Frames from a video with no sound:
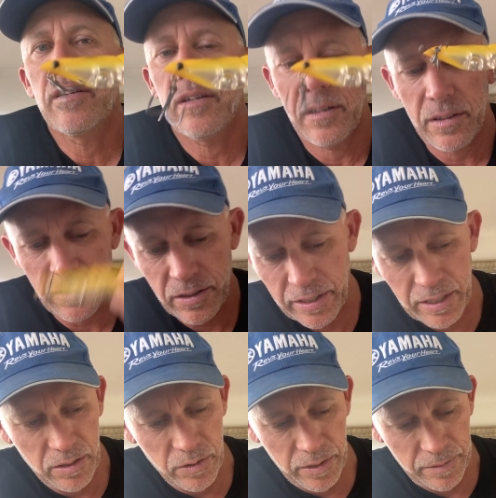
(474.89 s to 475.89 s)
Another great
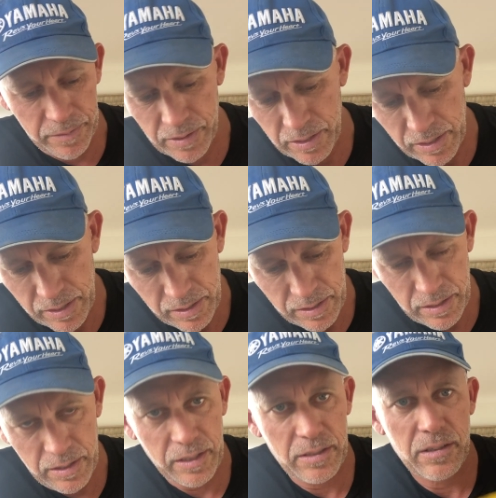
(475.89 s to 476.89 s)
lure.
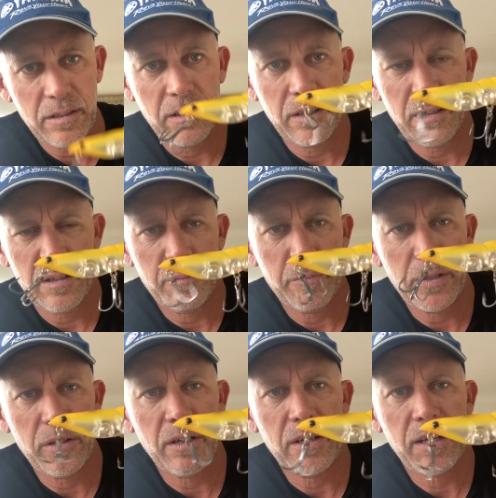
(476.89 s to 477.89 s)
That's the banana